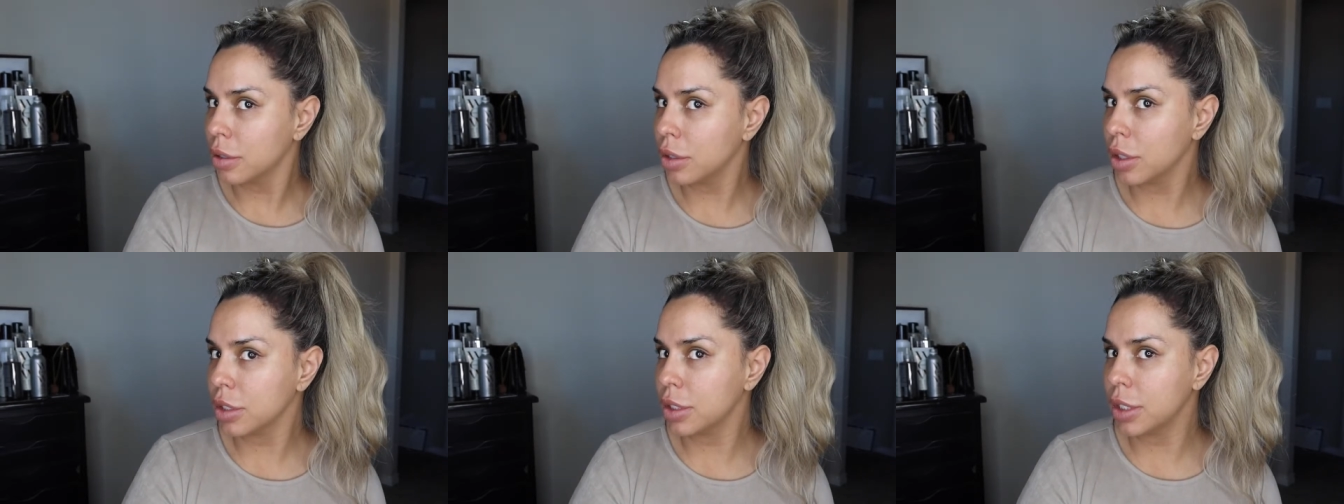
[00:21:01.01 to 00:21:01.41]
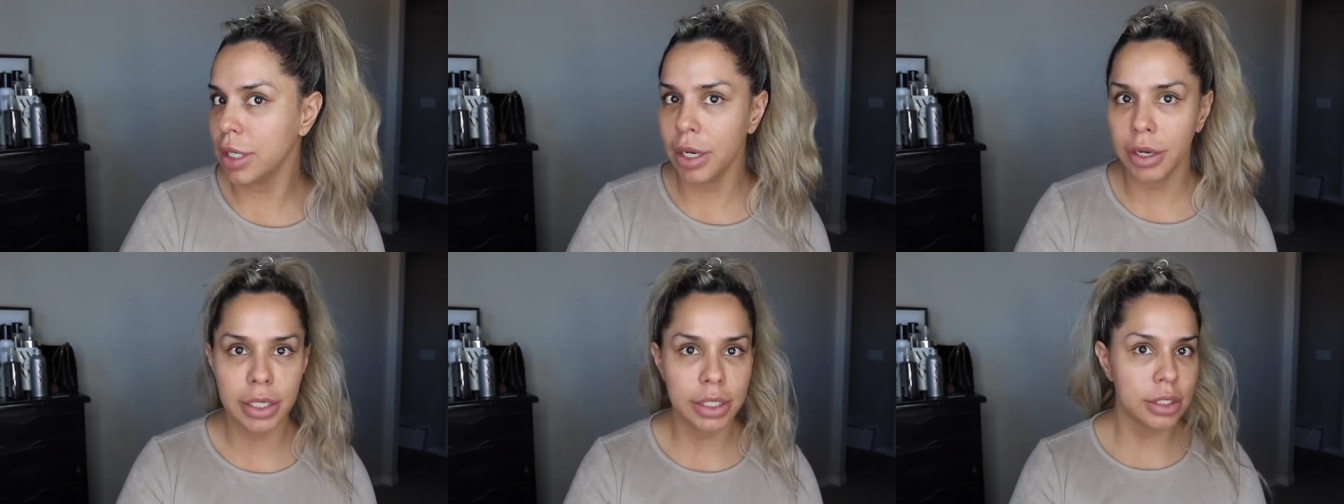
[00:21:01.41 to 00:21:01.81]
y'all see
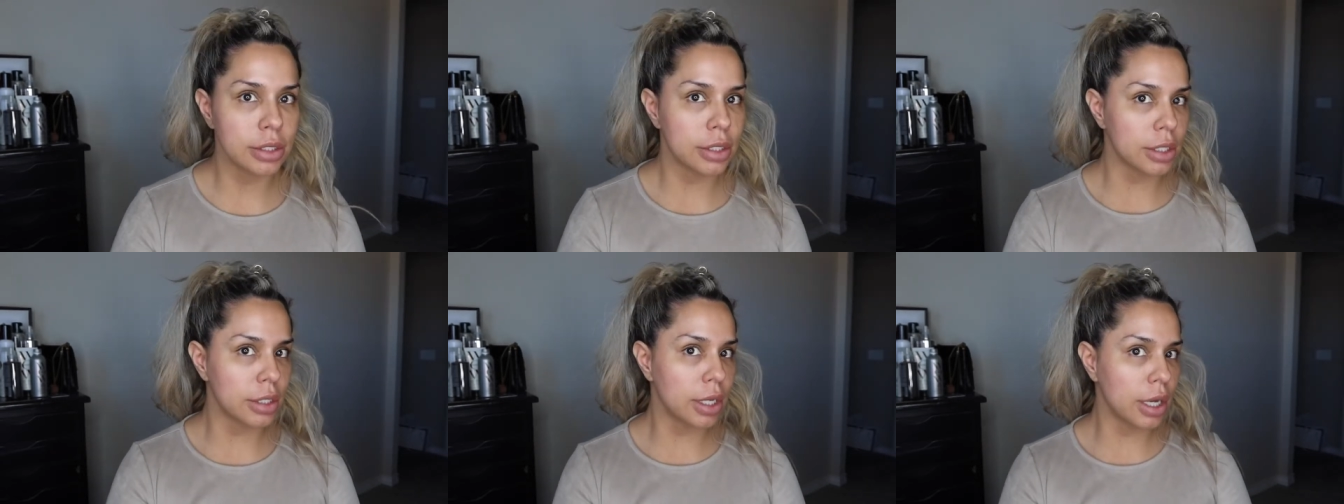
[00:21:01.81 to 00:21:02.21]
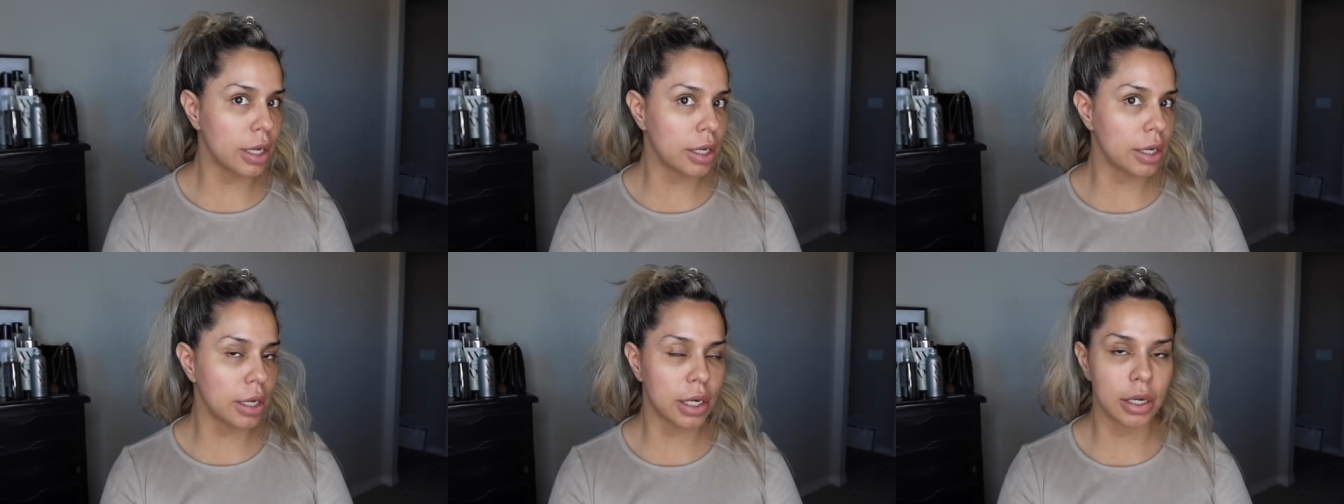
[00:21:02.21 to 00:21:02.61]
how I just did
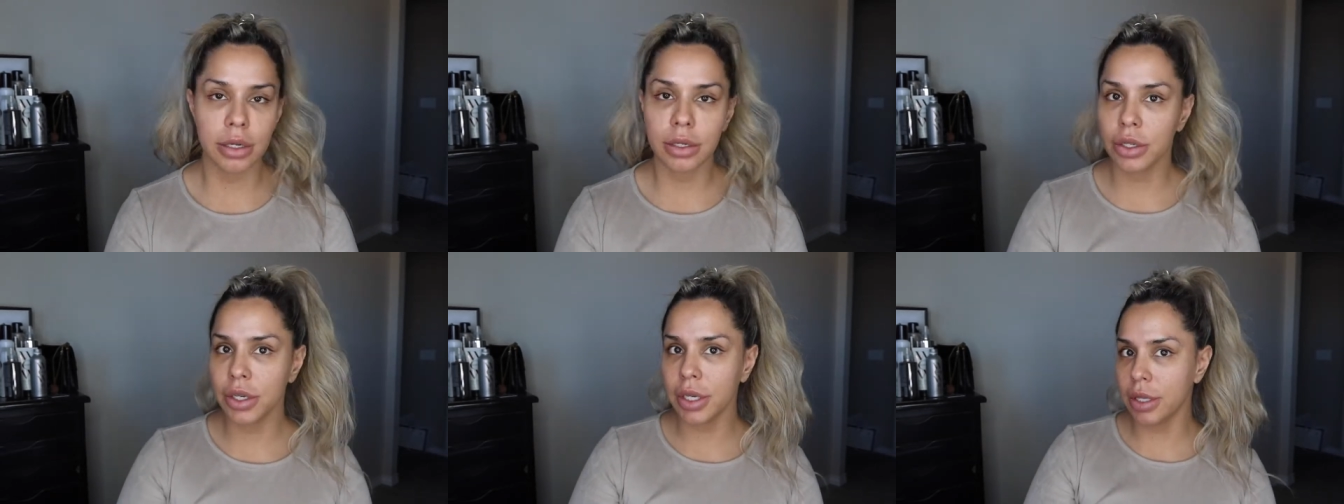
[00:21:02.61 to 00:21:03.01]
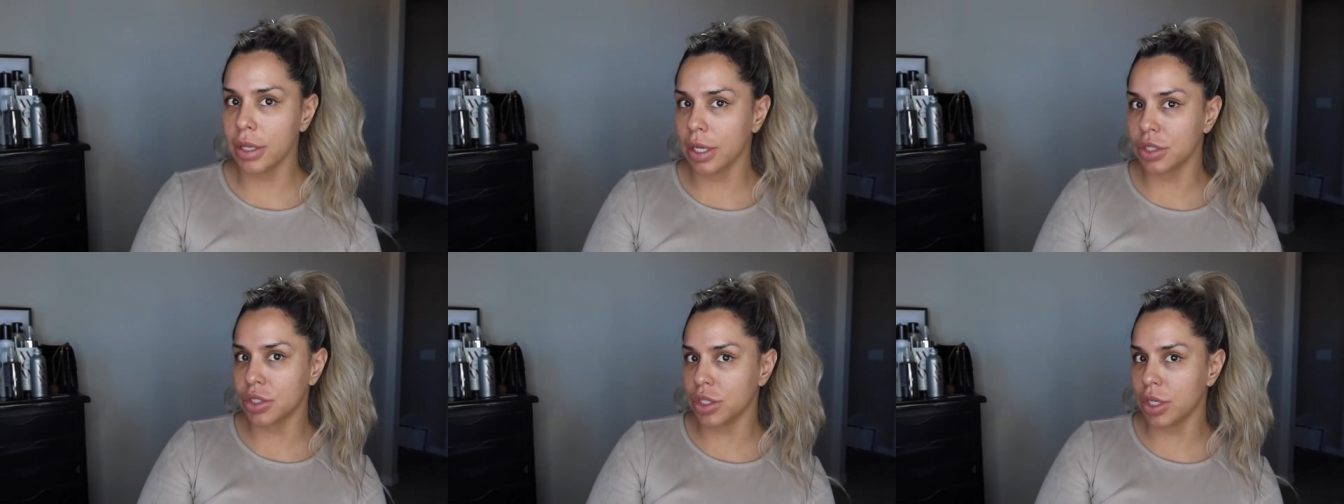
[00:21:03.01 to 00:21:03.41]
that? Look at
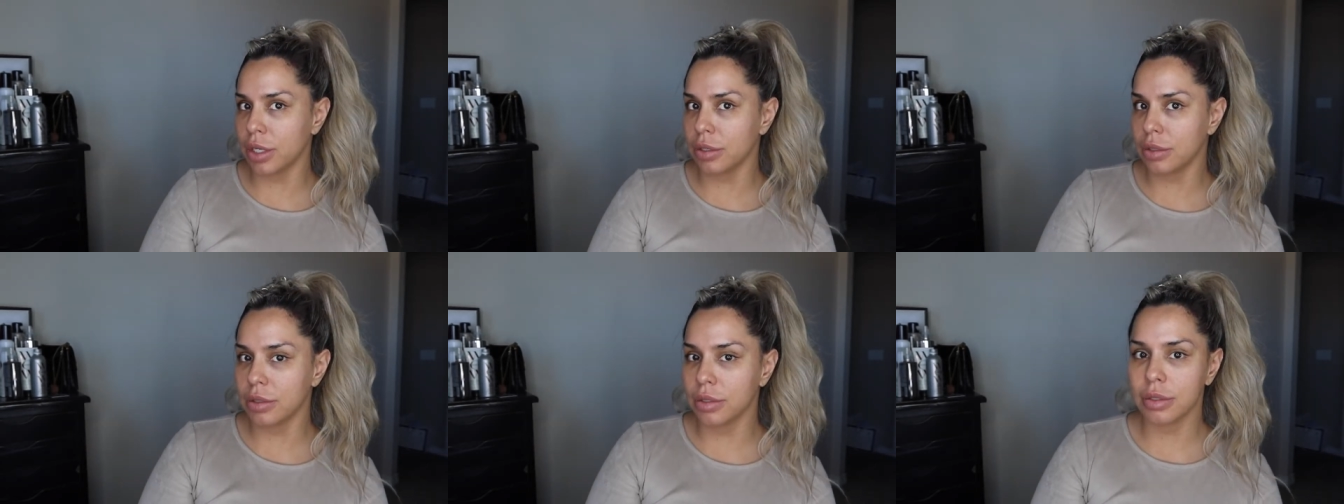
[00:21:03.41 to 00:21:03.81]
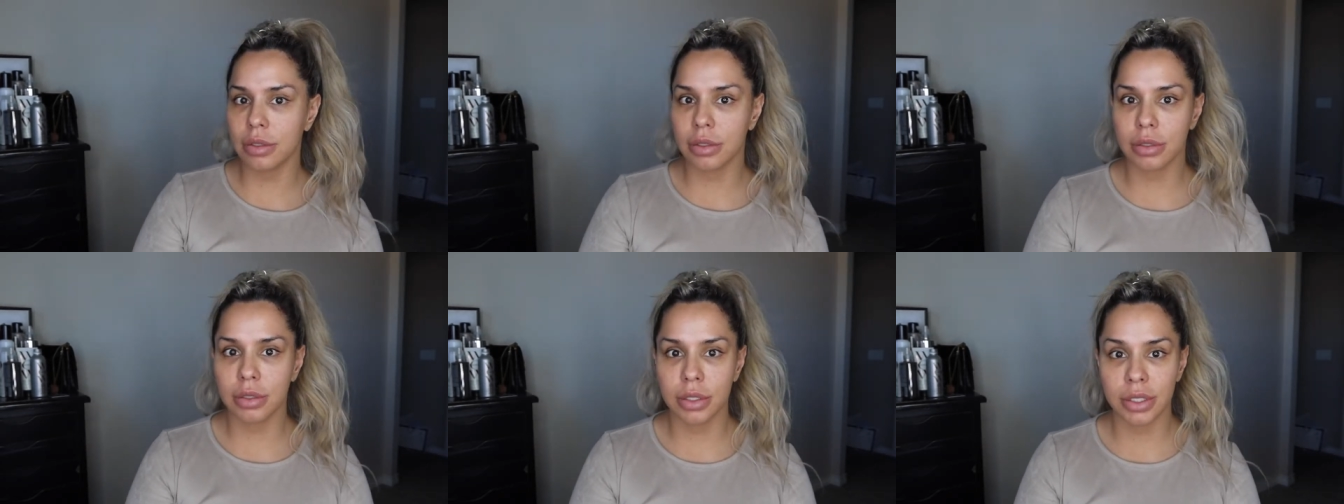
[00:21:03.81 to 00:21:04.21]
that shit.
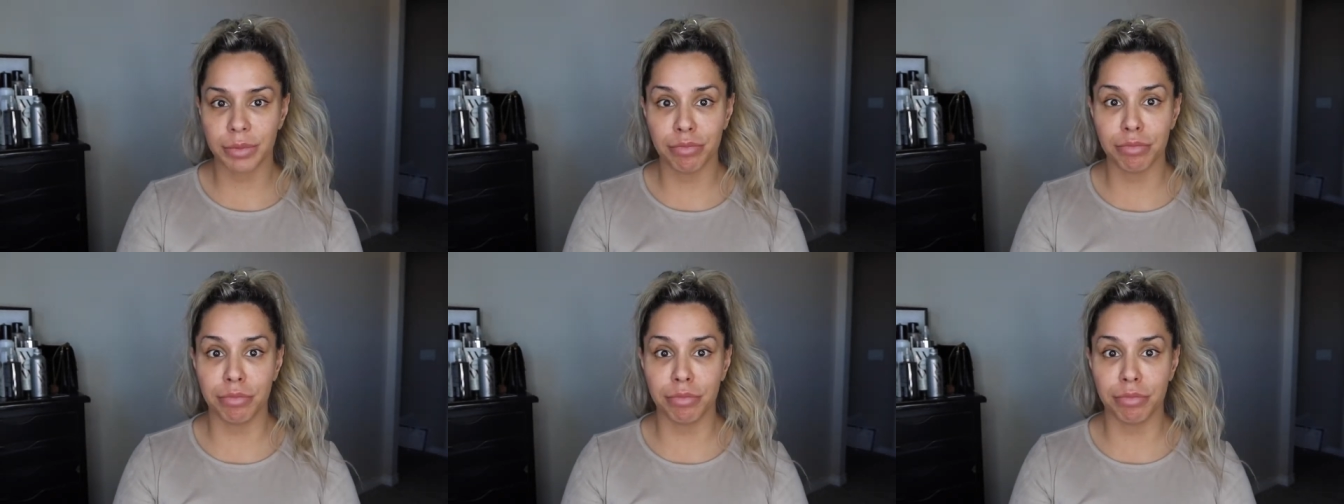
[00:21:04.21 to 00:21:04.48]
It's